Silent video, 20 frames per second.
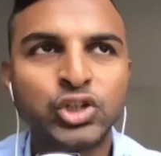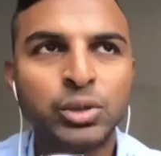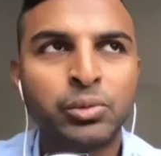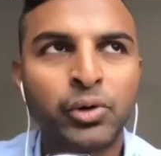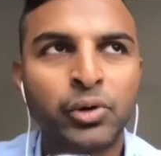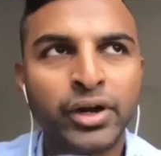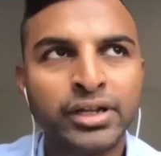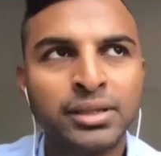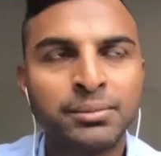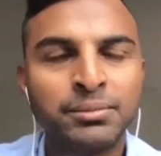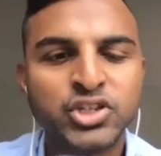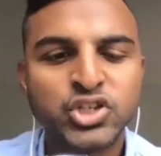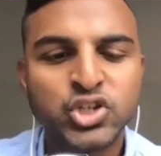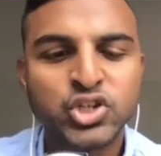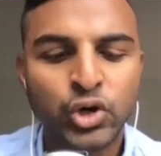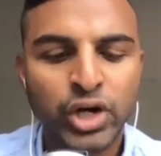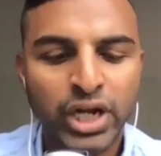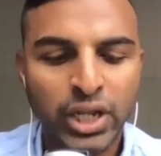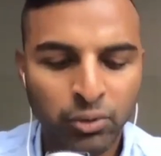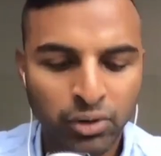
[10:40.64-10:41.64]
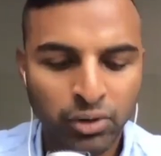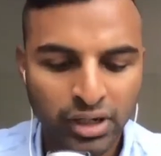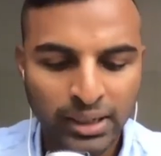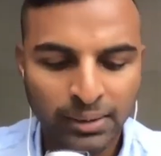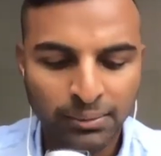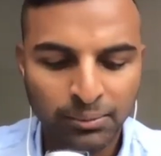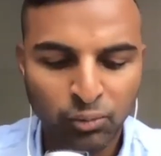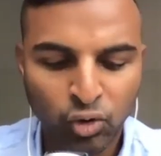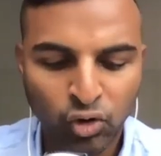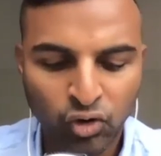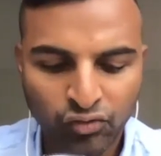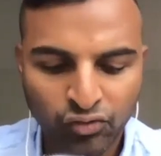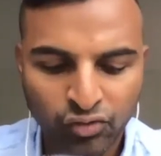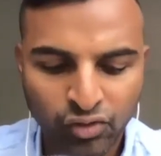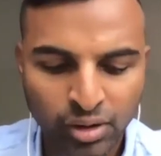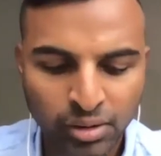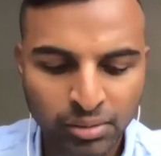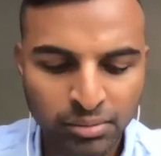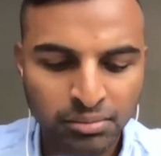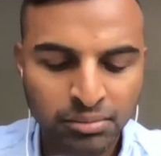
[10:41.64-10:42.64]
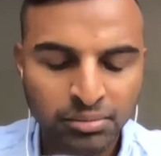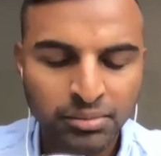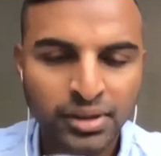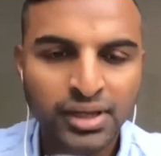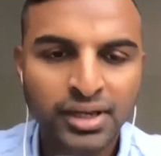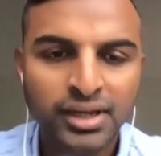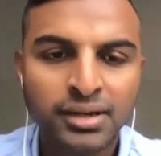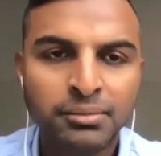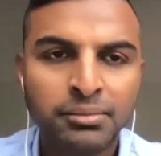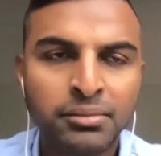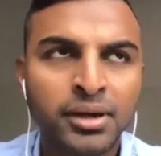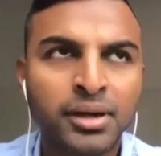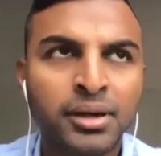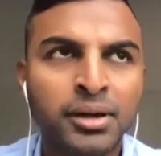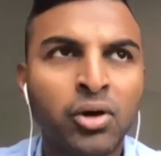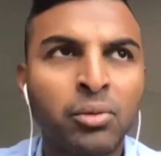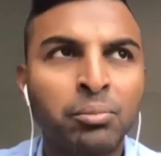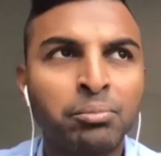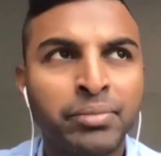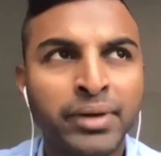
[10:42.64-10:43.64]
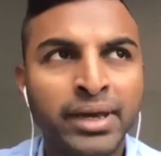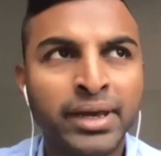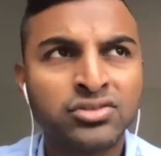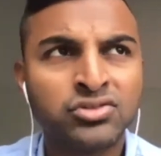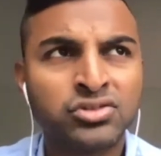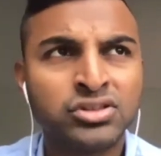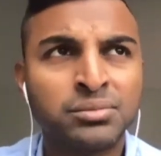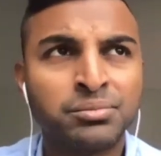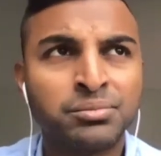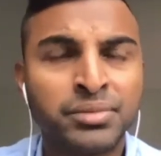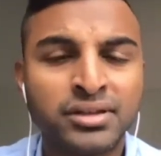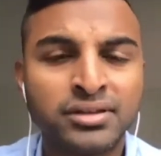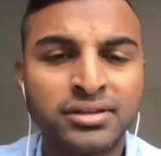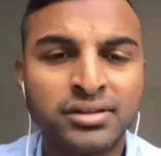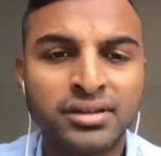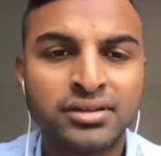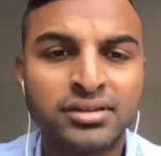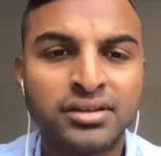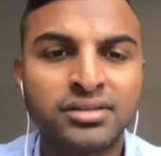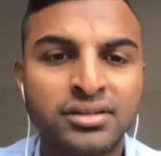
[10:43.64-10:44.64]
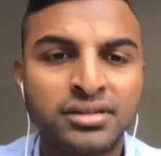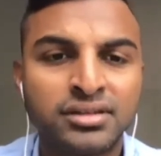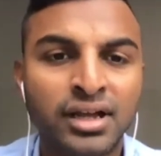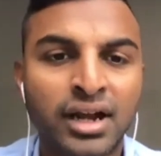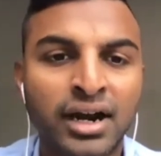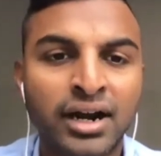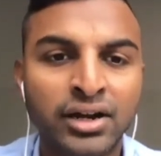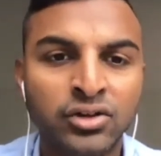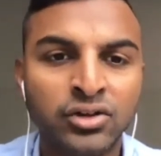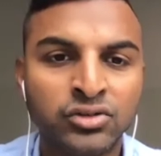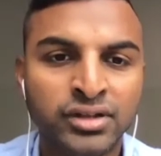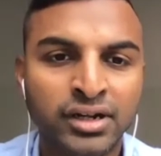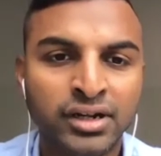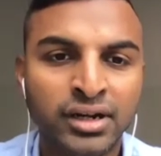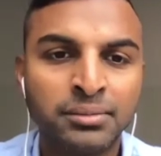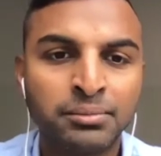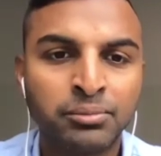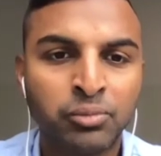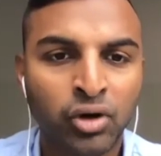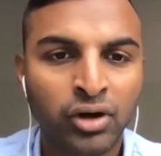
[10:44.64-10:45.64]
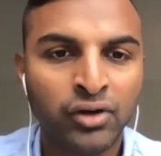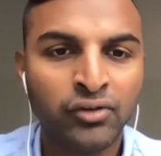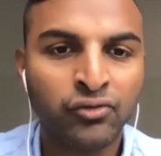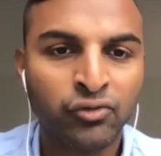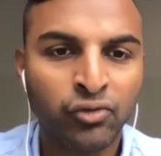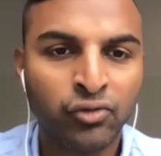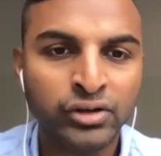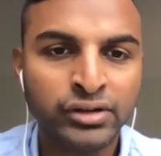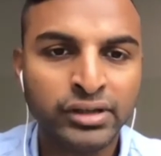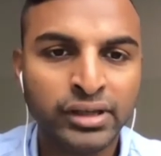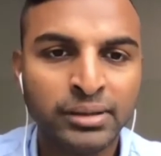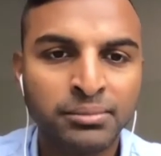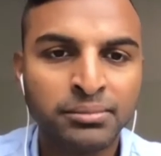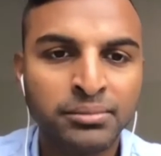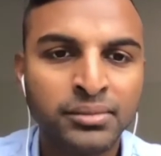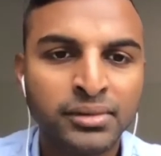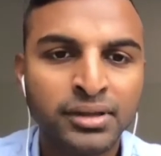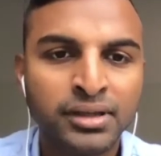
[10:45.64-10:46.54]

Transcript: point, the maturity would come more from based on the business, the scenarios that are important for them.